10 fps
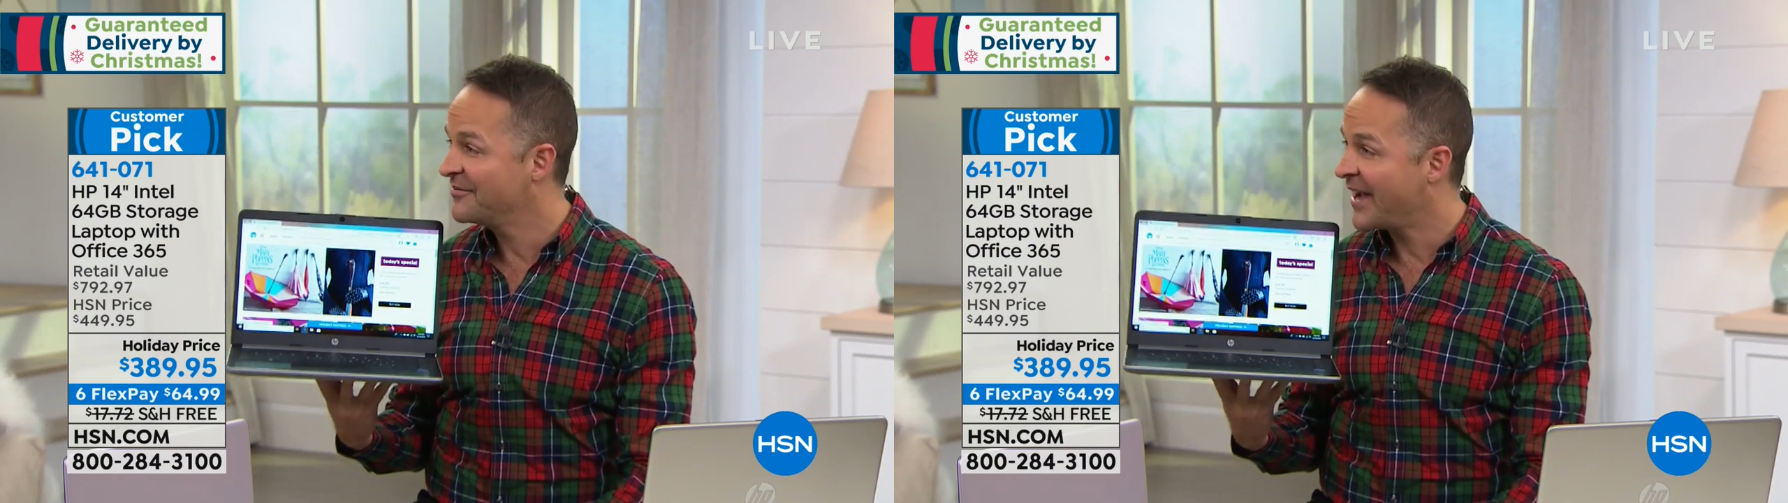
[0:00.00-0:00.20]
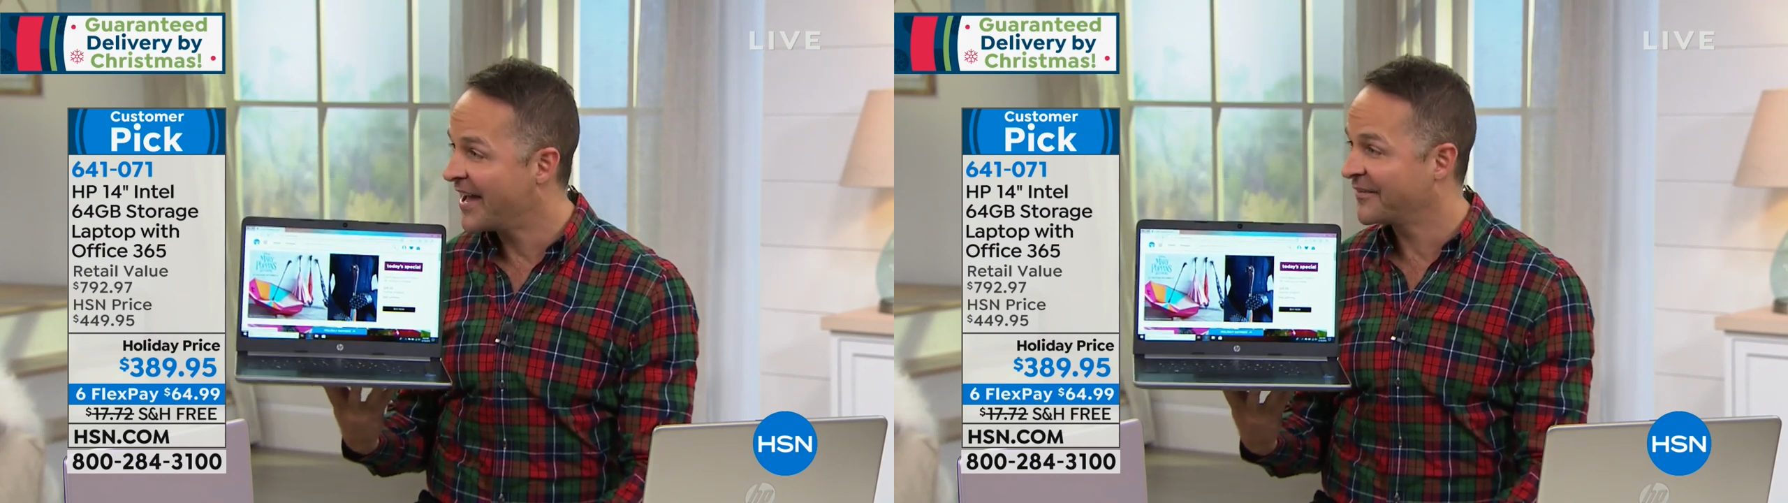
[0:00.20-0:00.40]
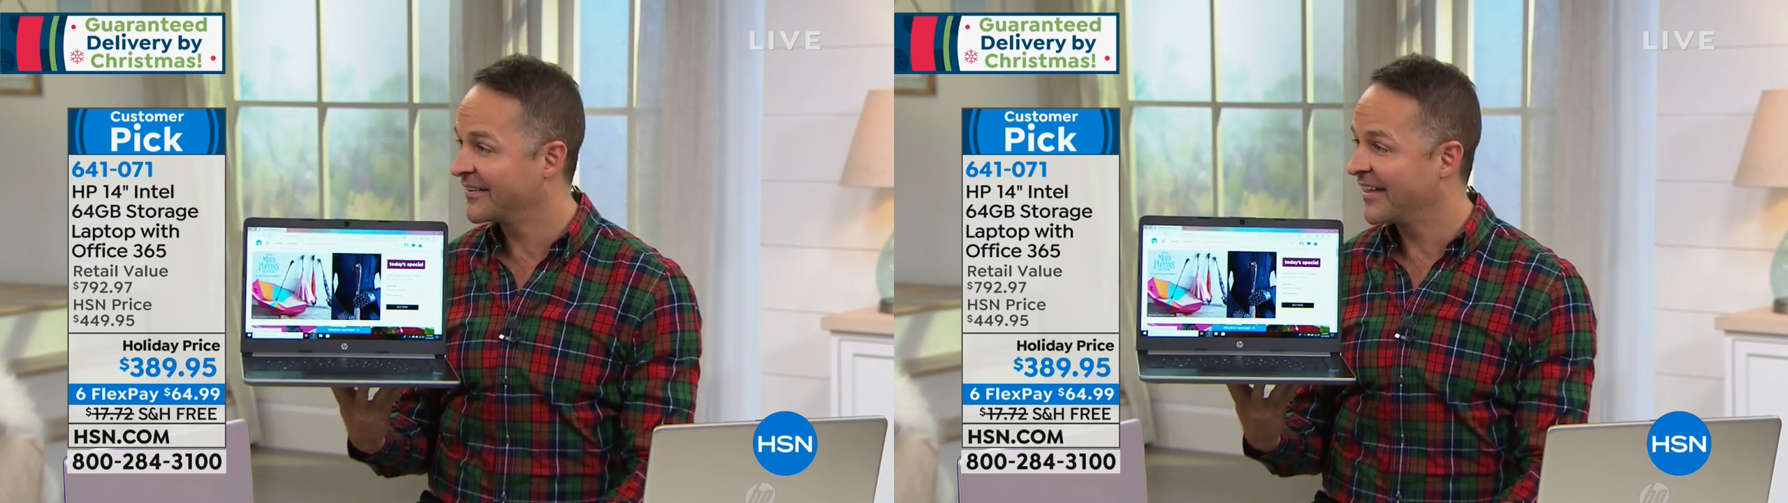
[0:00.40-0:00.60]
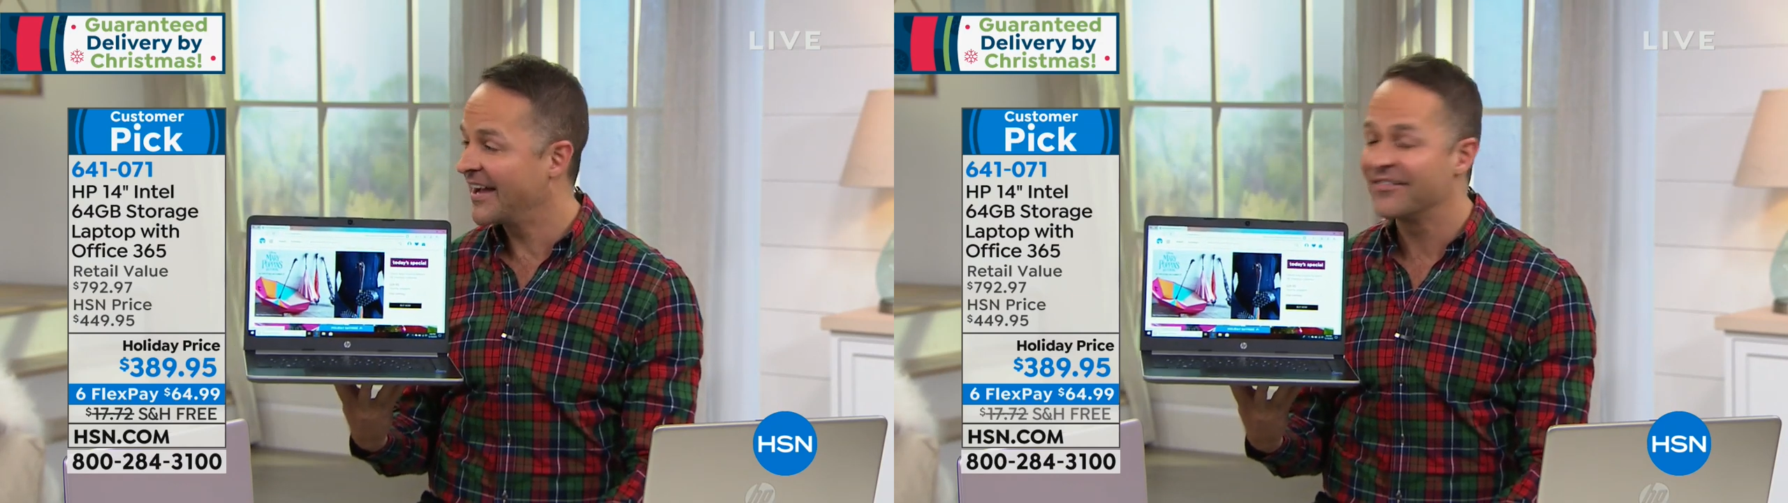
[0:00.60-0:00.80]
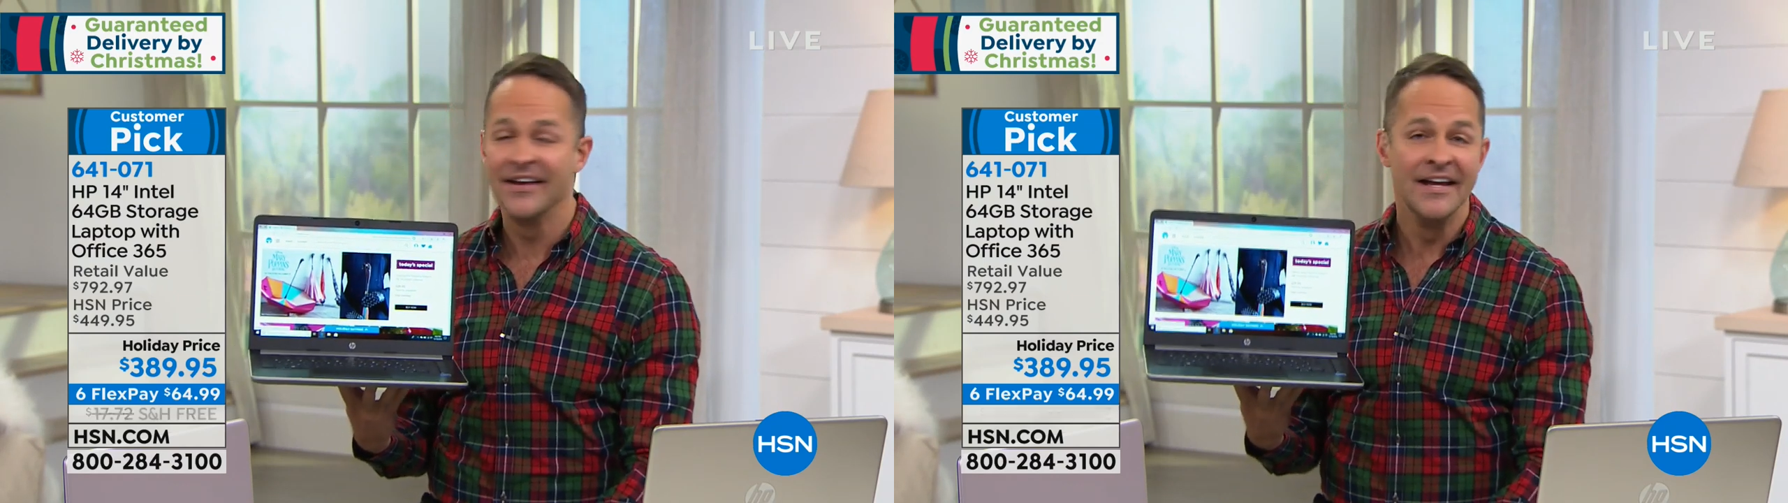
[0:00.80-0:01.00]
battery
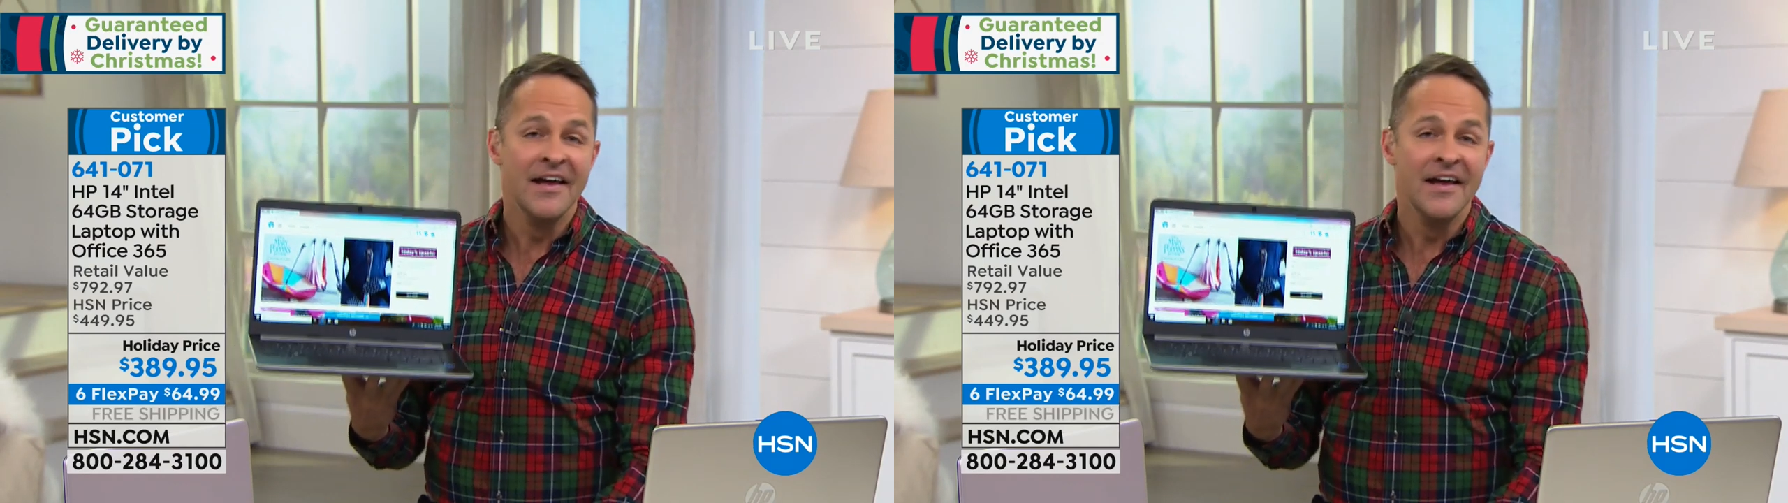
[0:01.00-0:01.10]
life.